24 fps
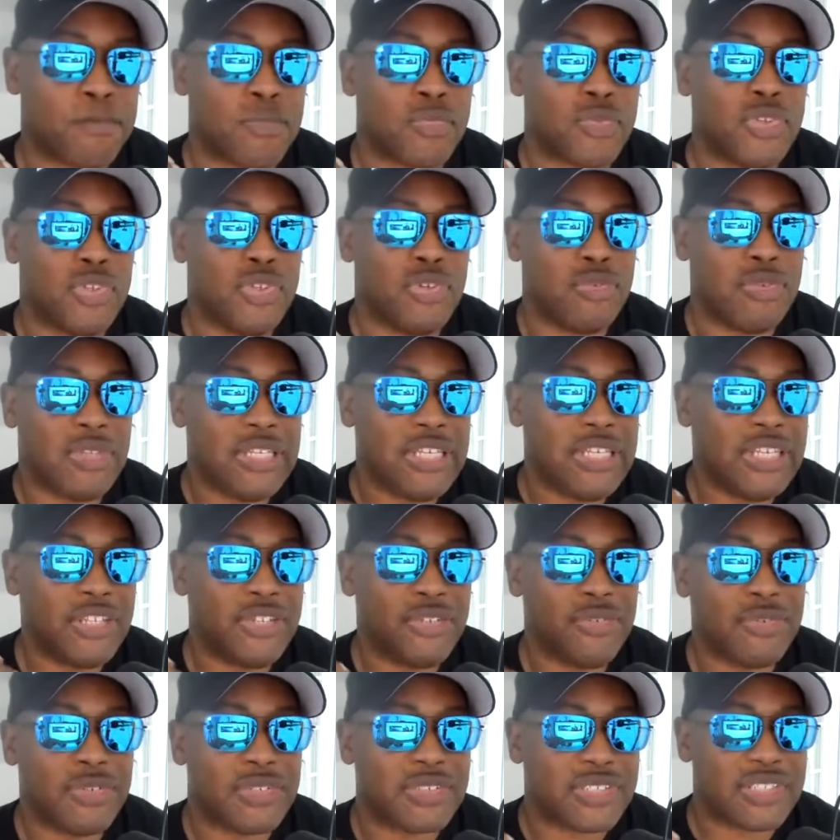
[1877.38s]
you need
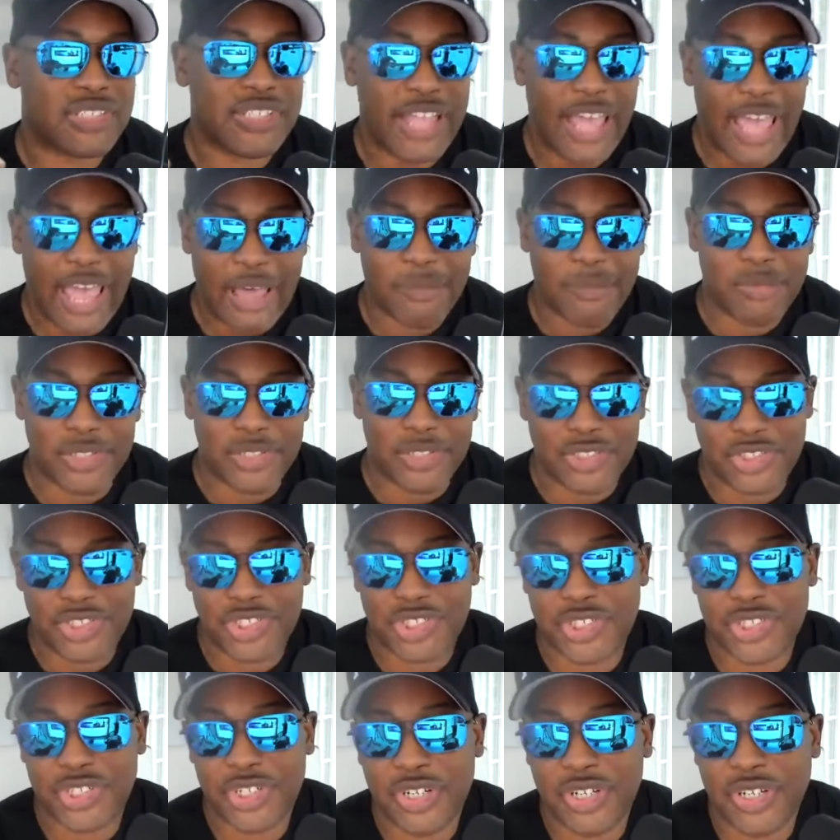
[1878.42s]
to
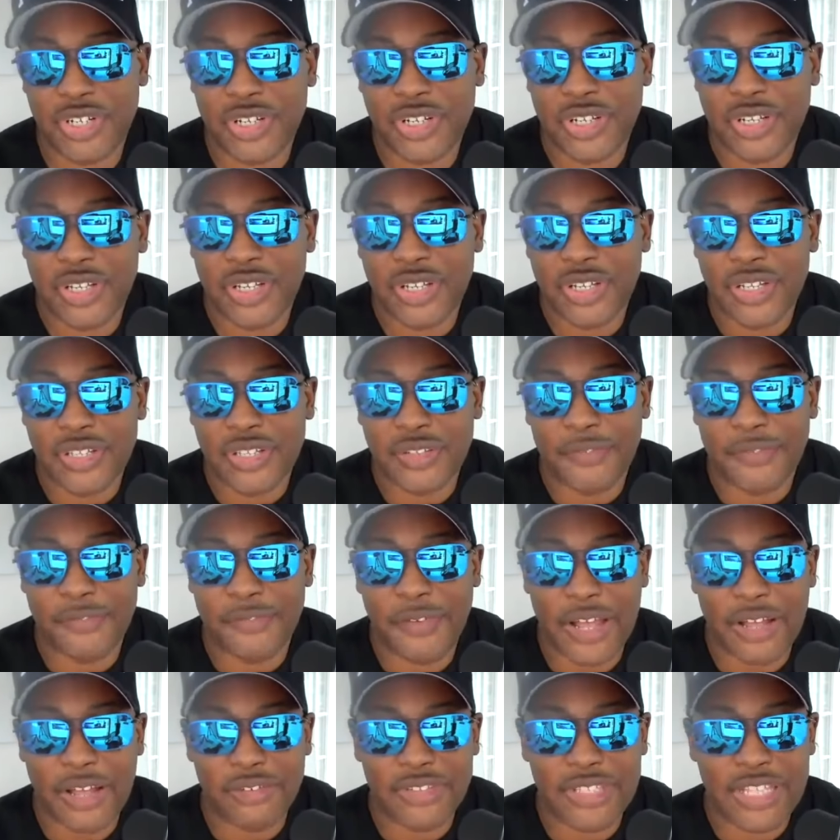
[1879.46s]
establish the
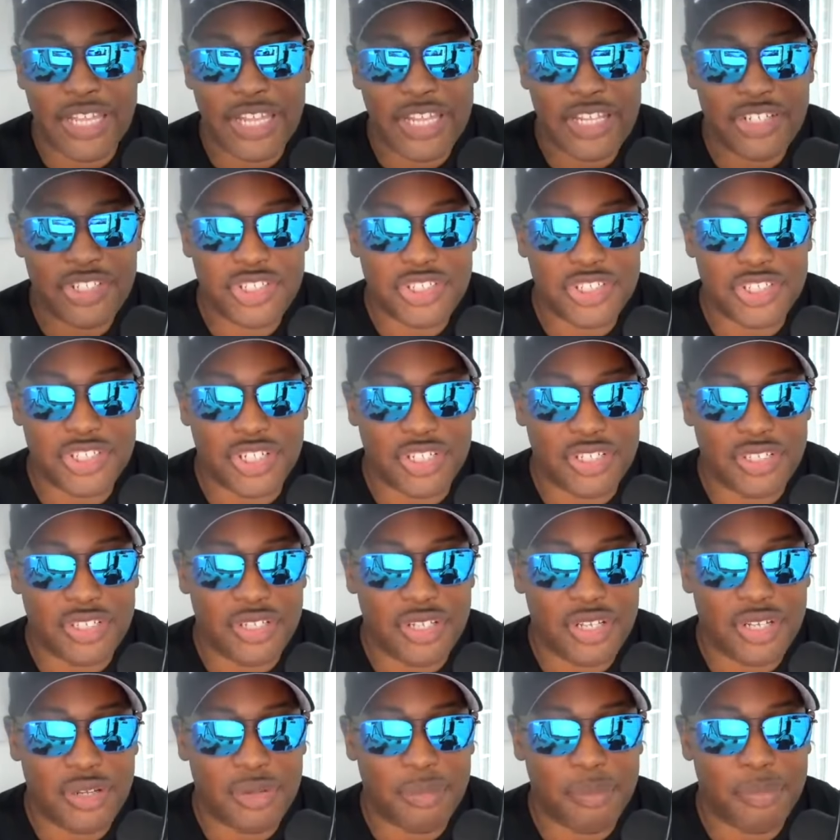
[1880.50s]
foundation
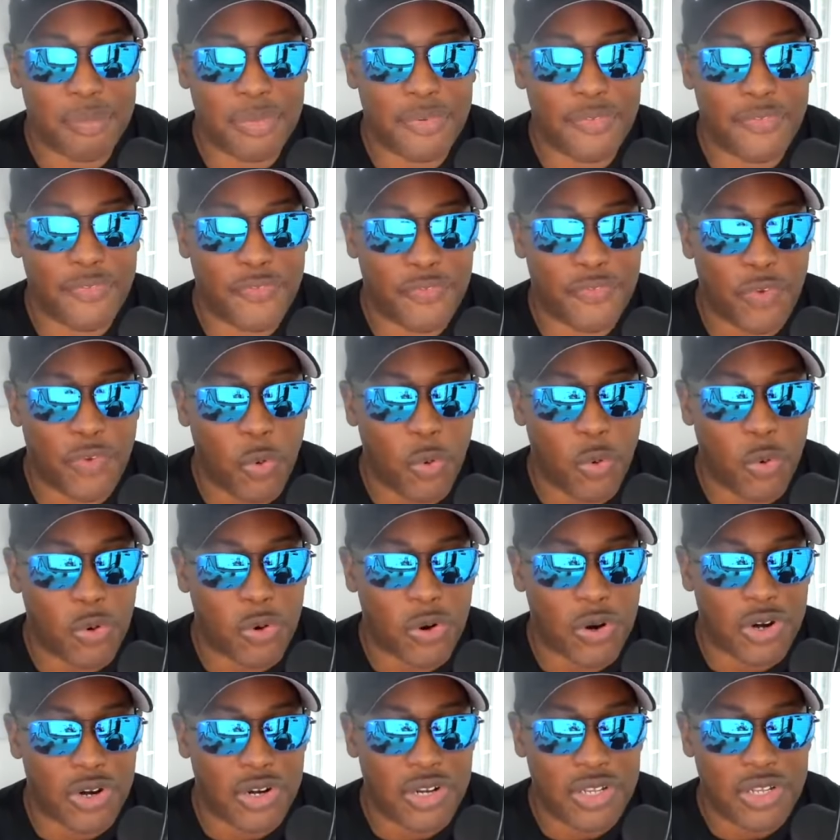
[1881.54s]

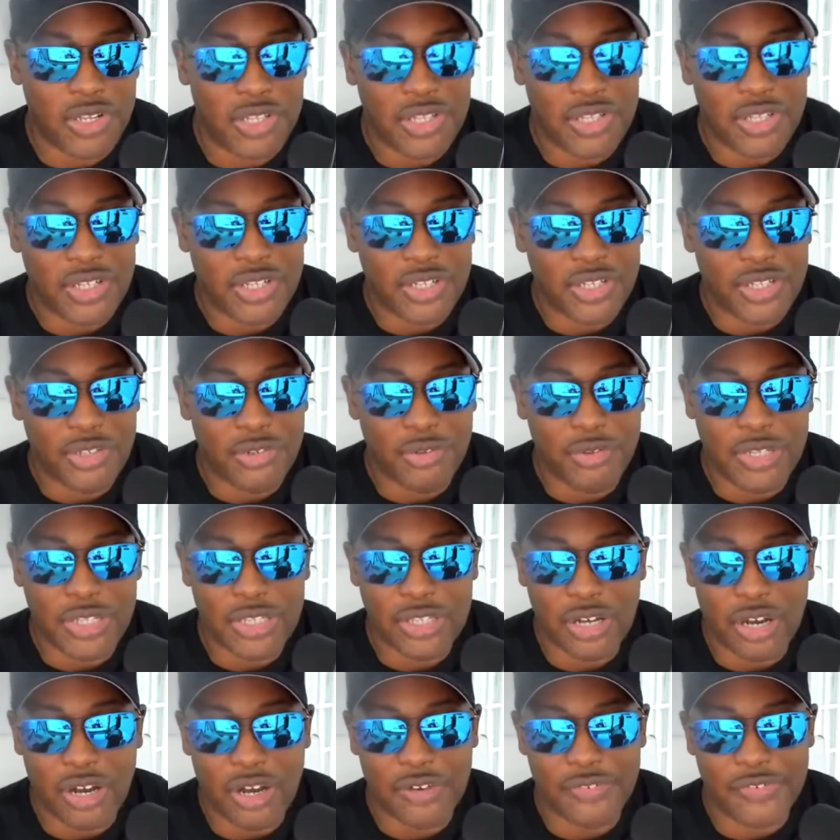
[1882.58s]
before you get
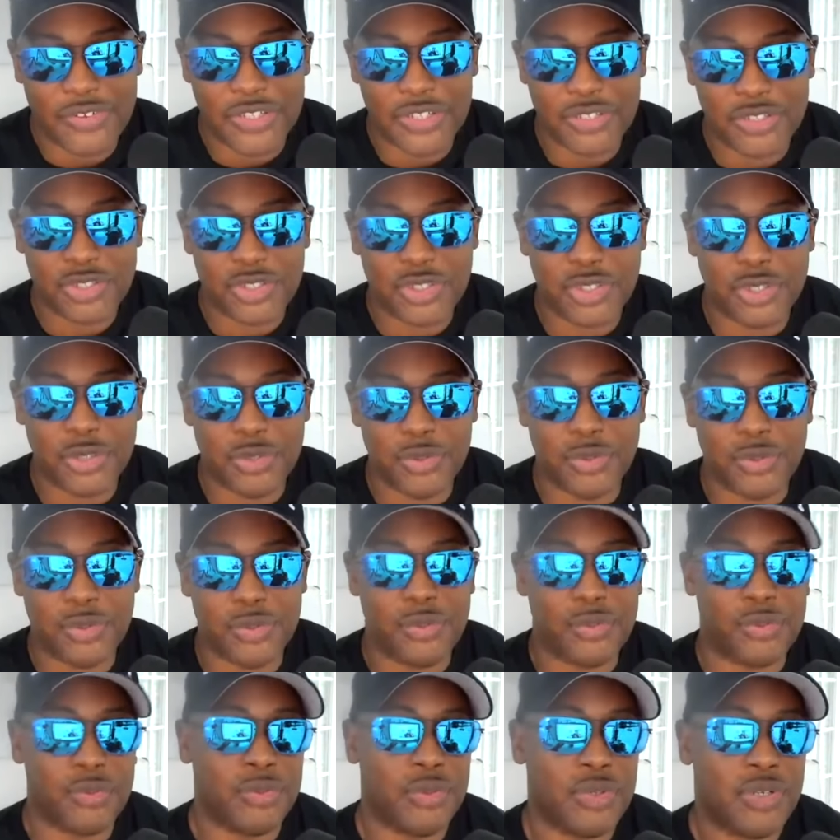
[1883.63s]
off
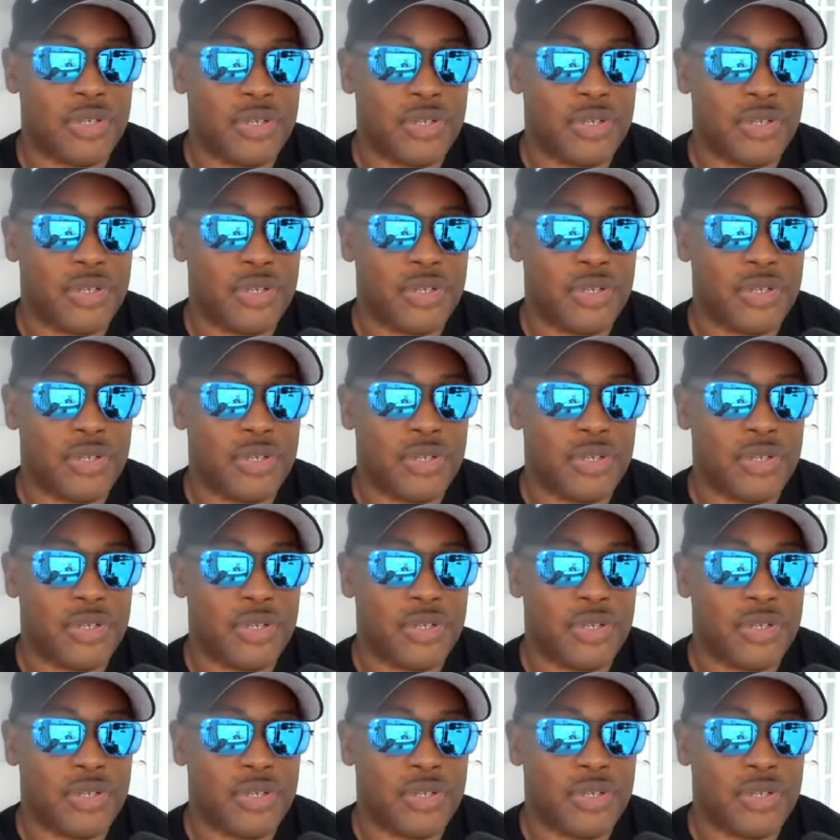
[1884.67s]
into